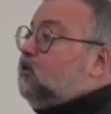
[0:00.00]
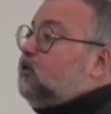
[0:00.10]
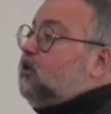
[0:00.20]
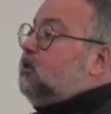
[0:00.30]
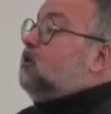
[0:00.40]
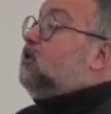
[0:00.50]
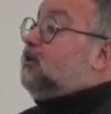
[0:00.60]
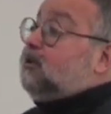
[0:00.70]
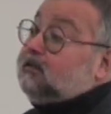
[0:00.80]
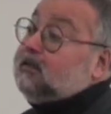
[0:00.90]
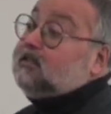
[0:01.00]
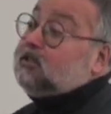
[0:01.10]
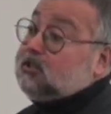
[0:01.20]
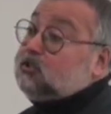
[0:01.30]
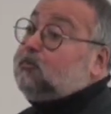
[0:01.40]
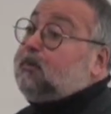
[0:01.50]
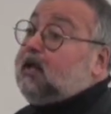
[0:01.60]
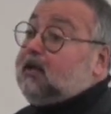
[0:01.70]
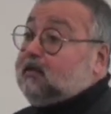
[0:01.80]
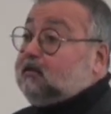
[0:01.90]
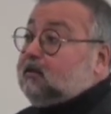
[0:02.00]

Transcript: origin, the supply